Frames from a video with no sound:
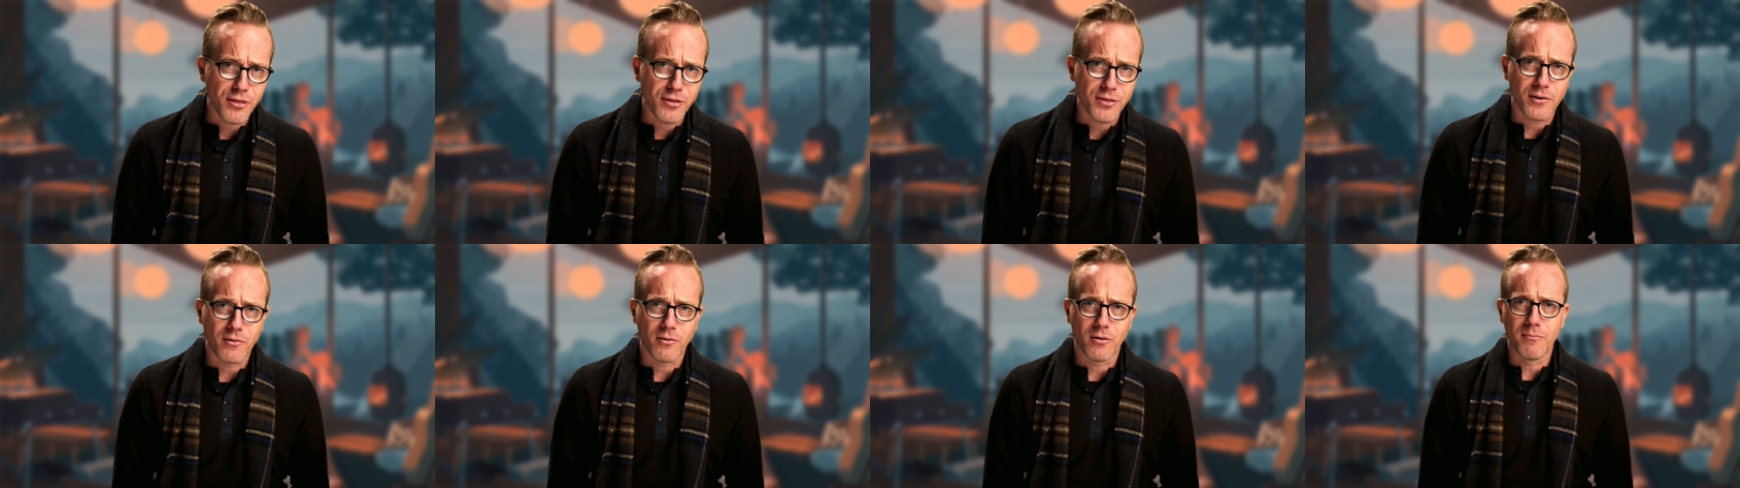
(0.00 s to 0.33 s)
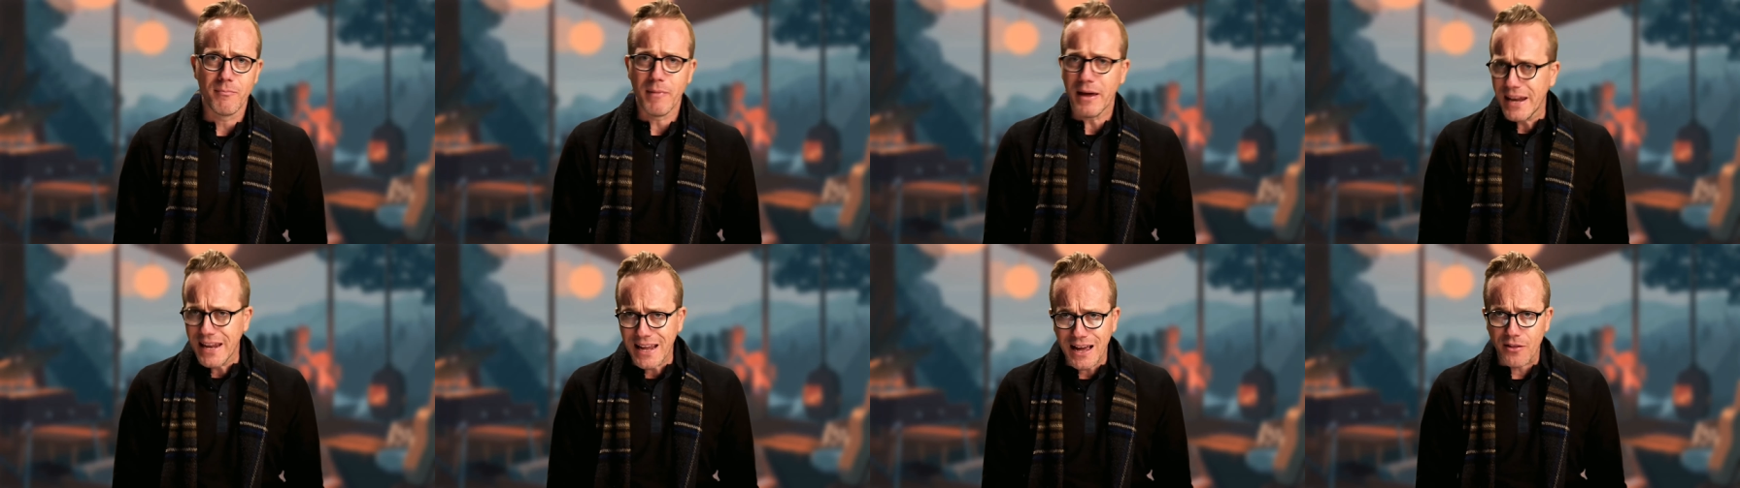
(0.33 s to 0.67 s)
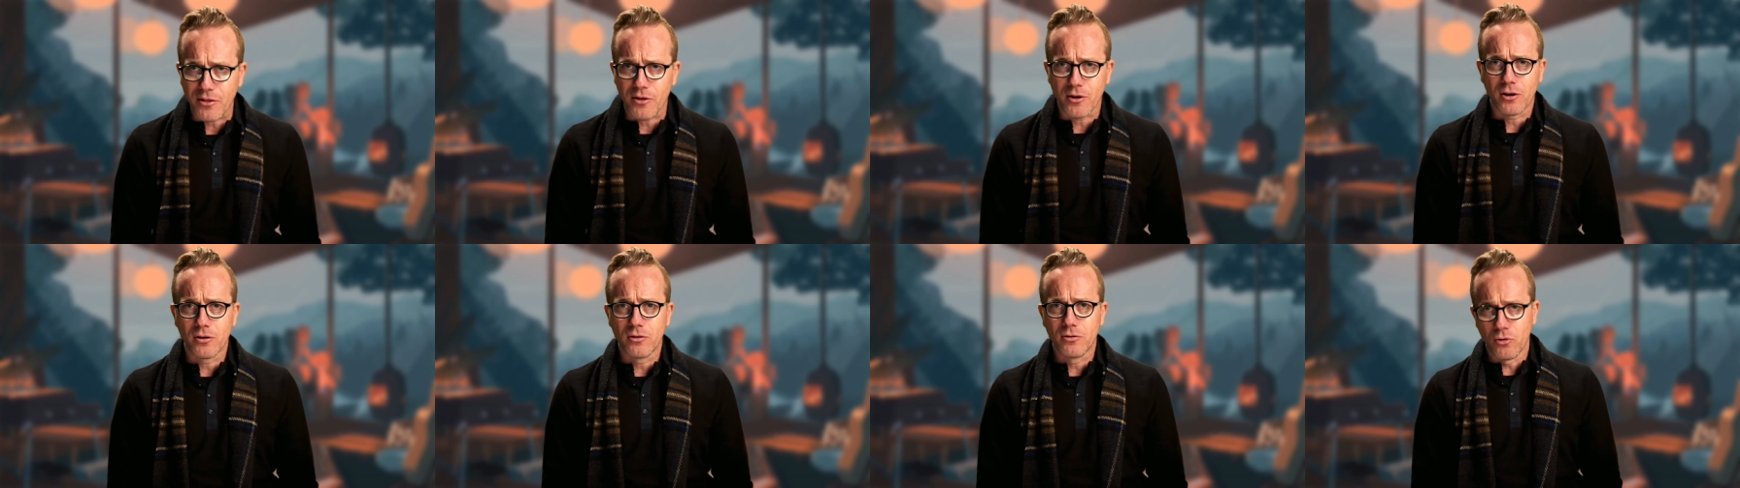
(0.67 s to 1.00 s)
There are many
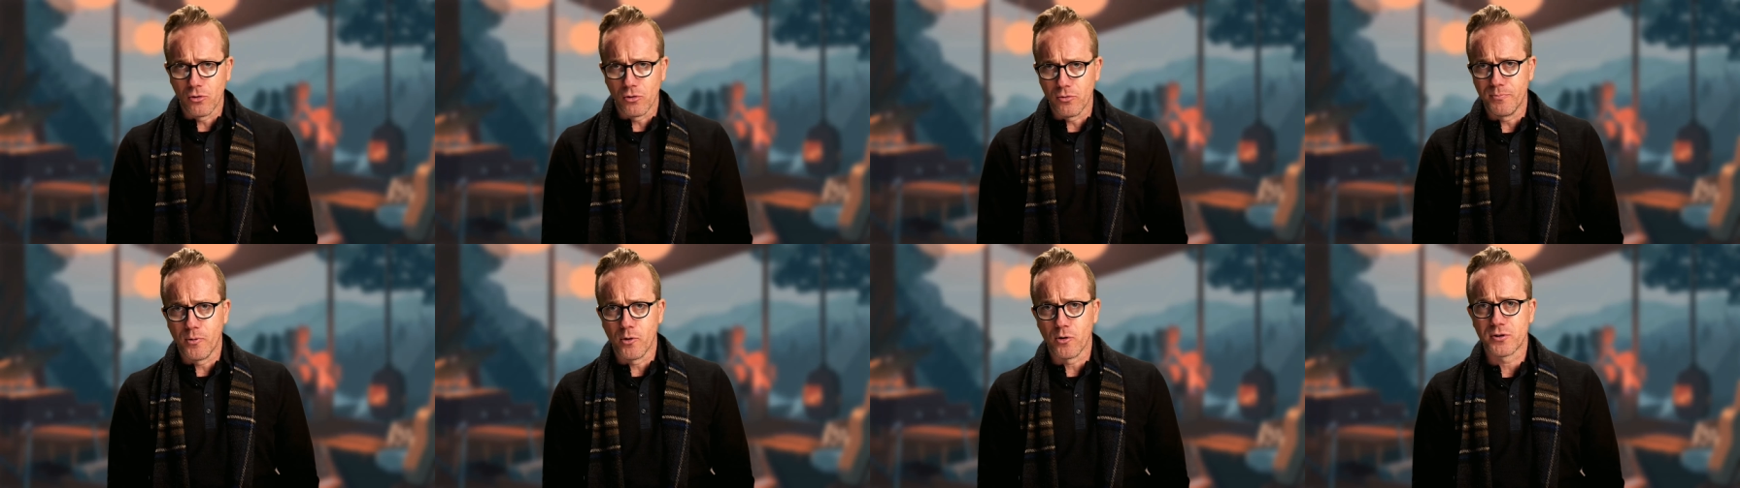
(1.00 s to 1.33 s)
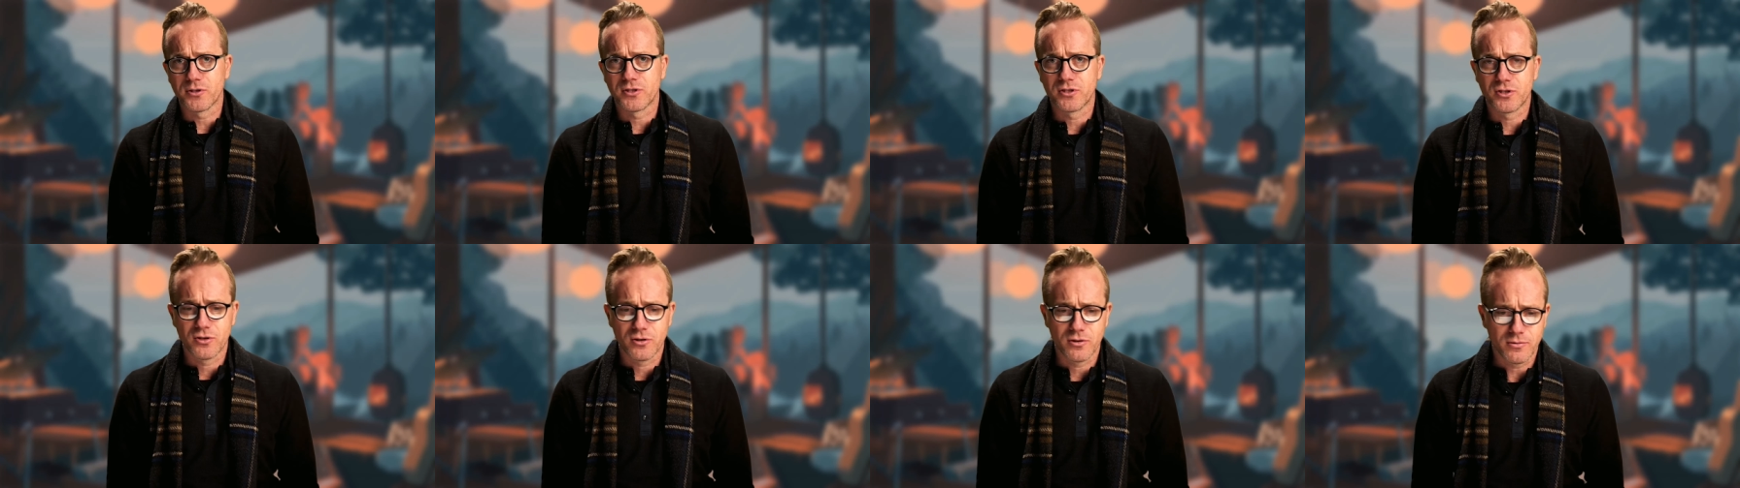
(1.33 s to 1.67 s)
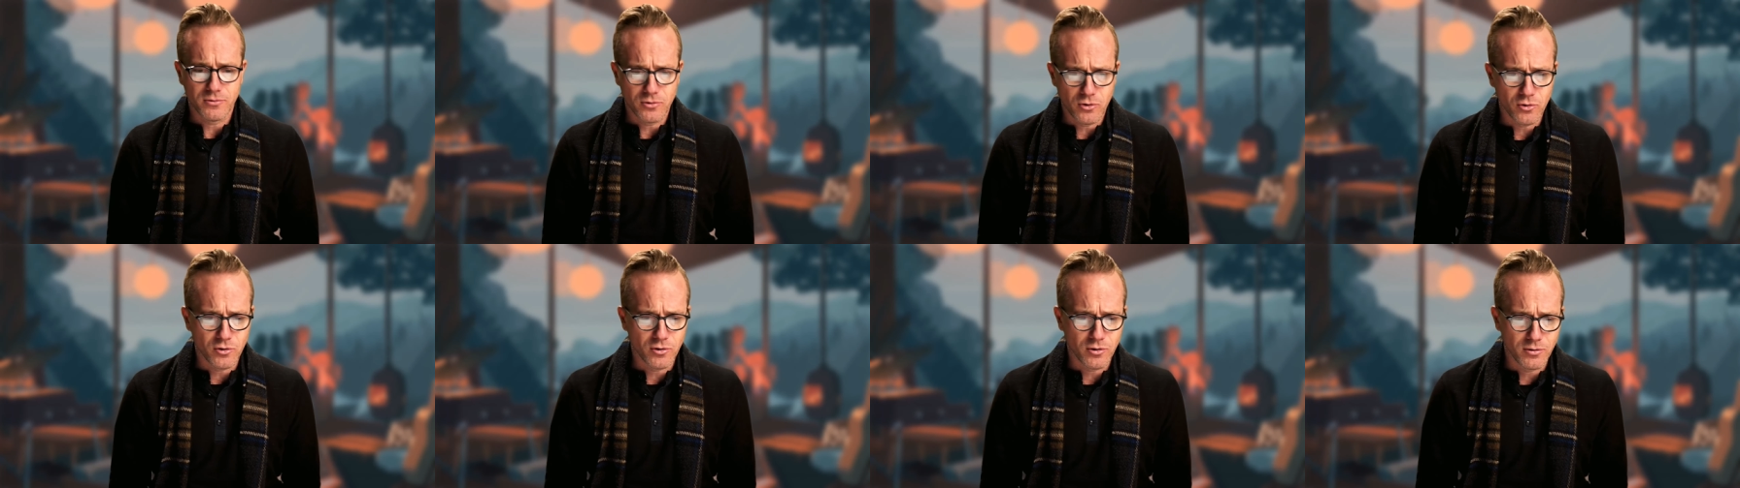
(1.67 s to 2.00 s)
other good books
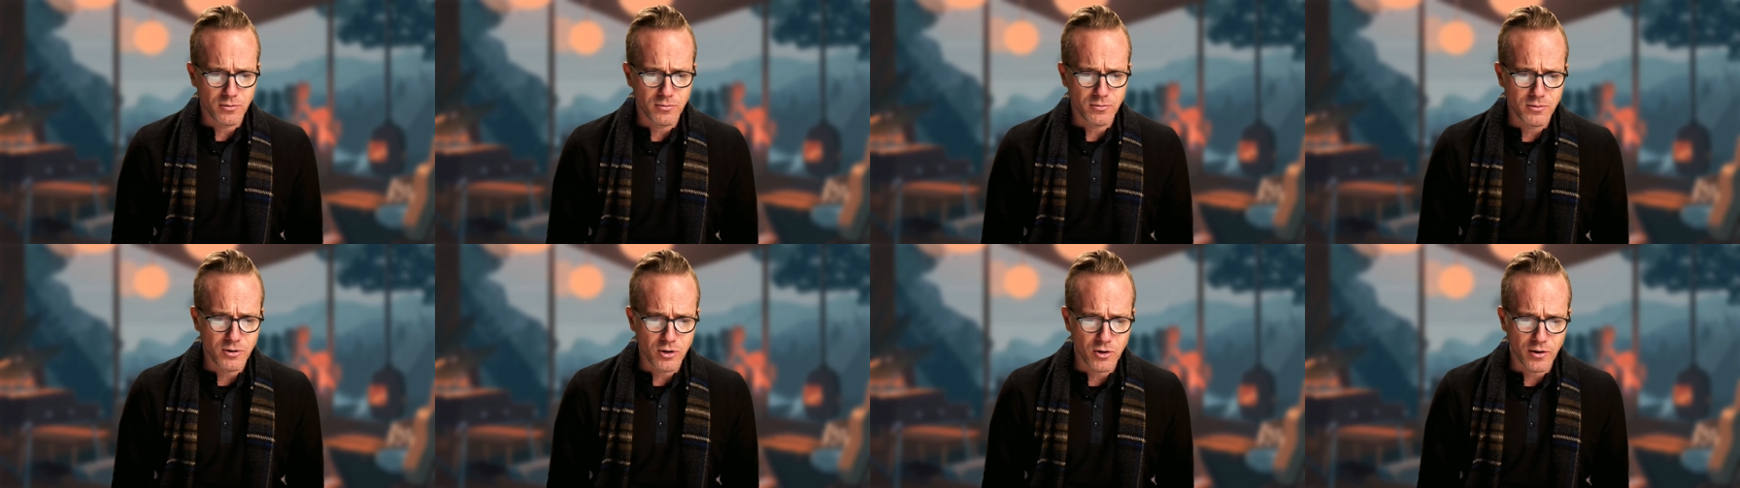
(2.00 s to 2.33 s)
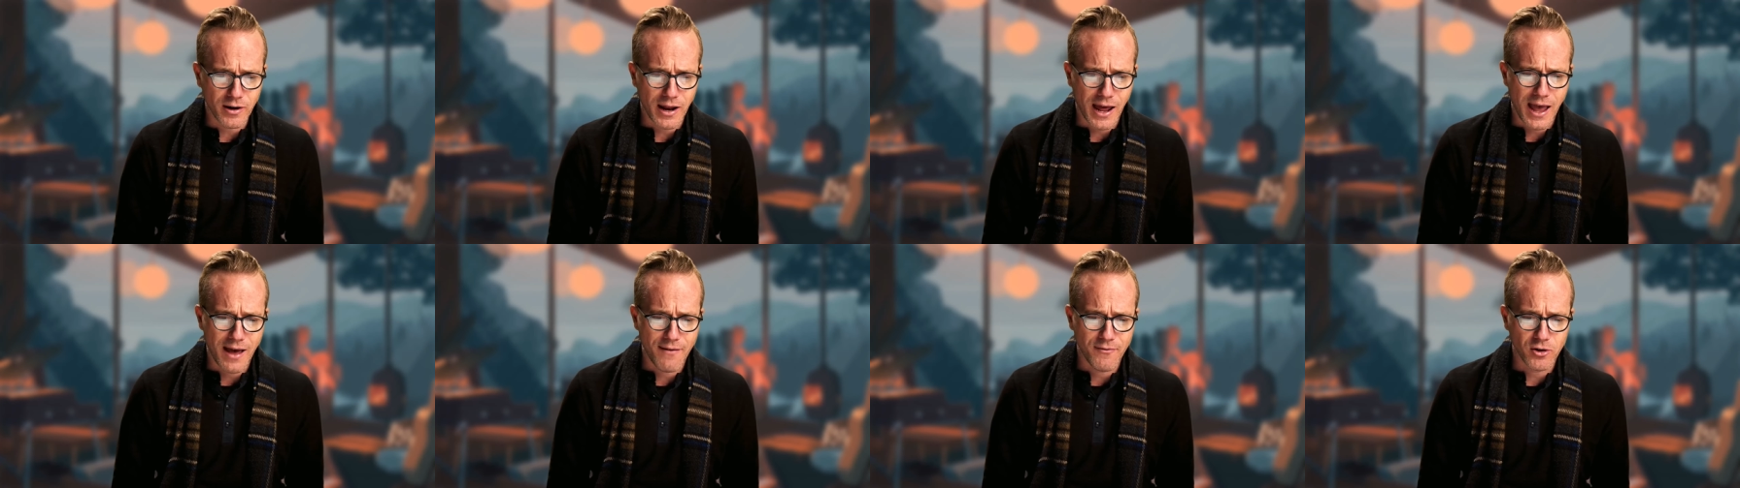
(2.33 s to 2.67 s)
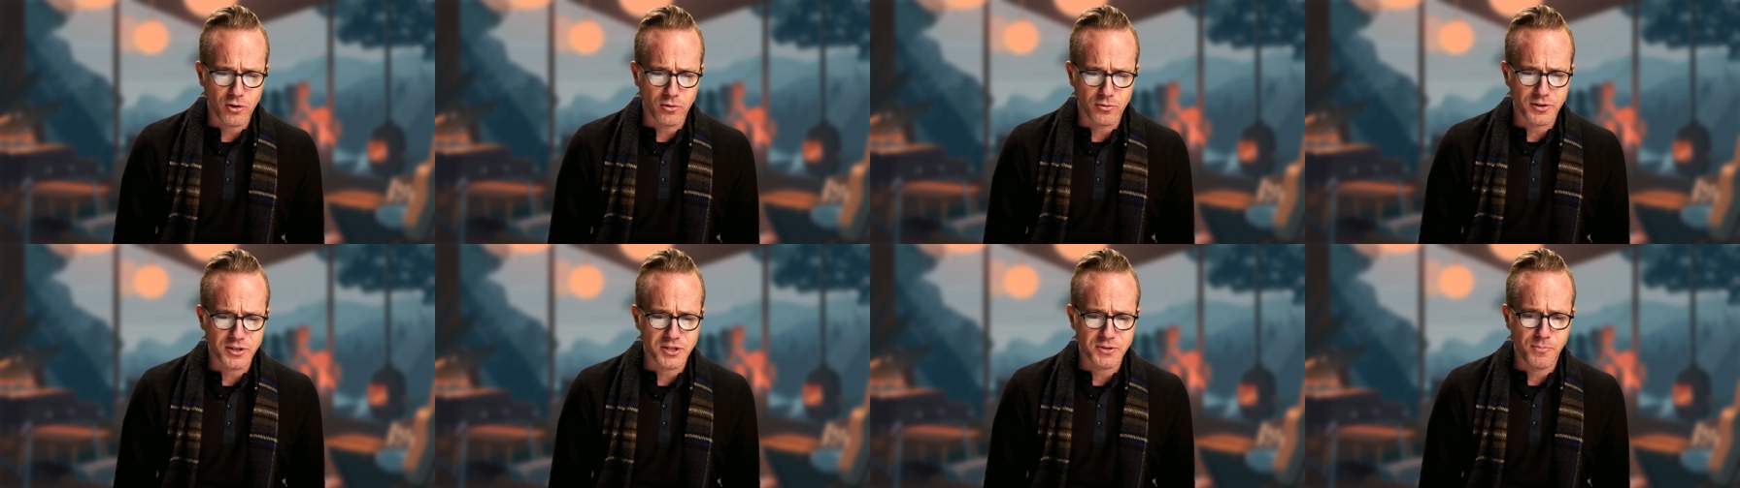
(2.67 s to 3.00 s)
you could you could have at
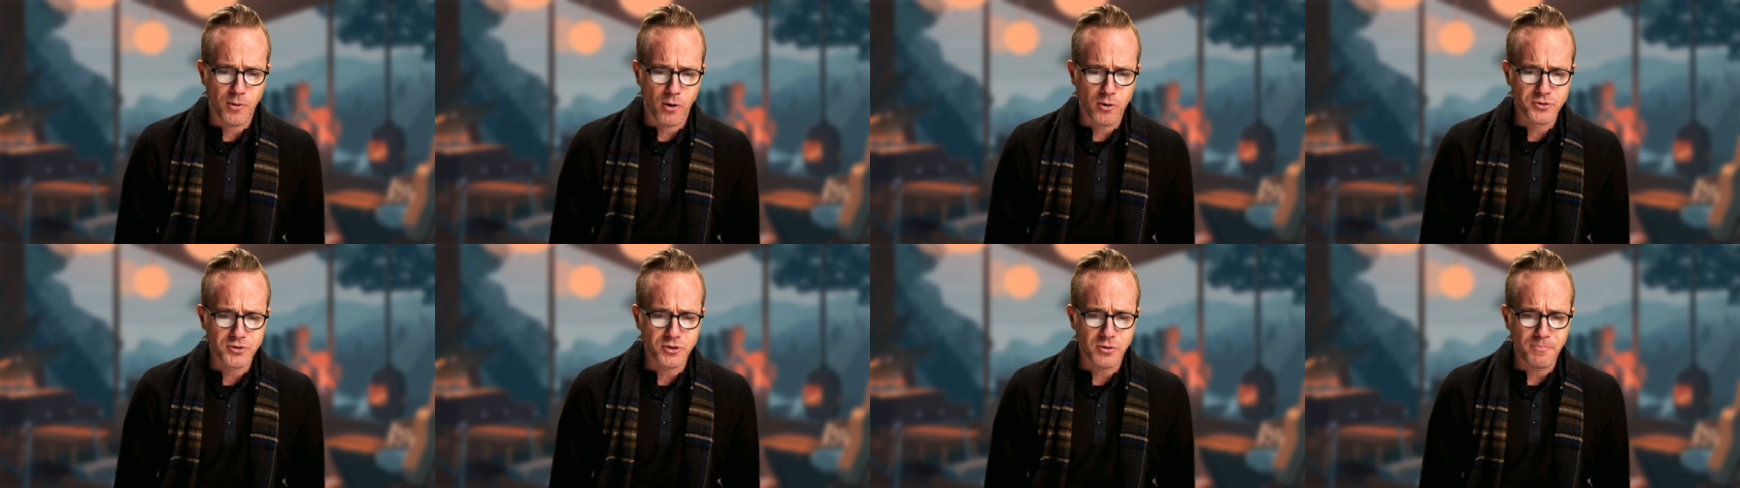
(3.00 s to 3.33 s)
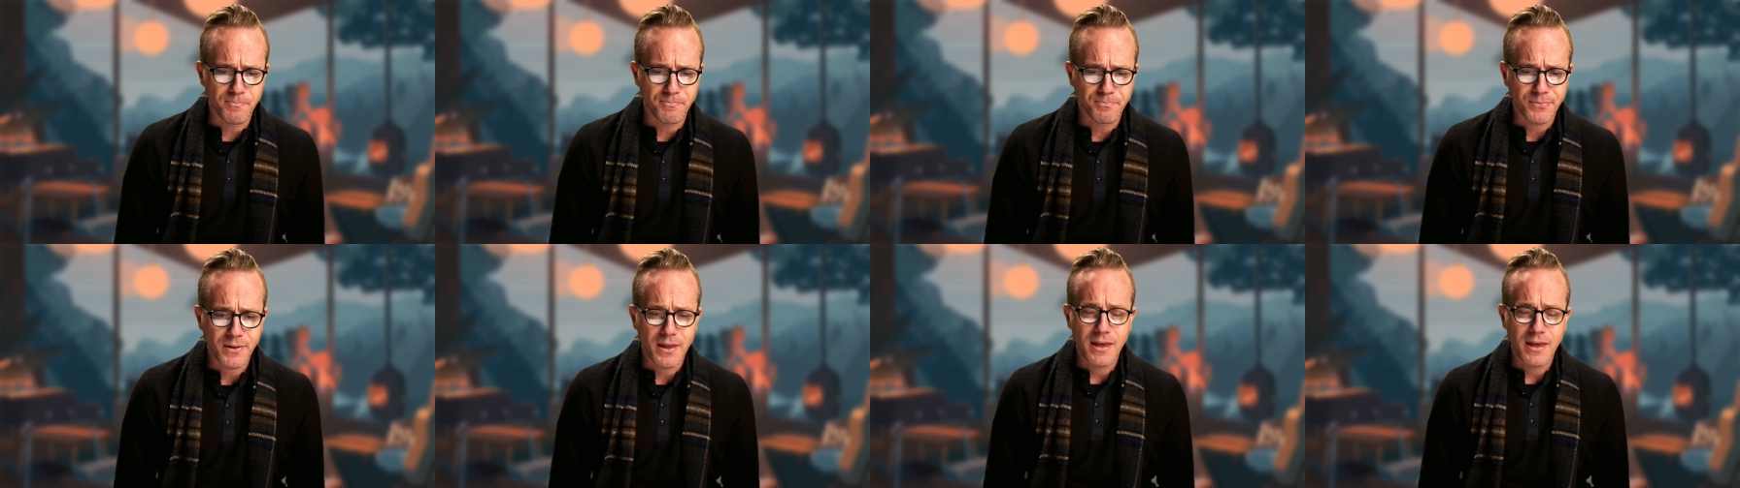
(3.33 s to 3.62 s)
your disposal.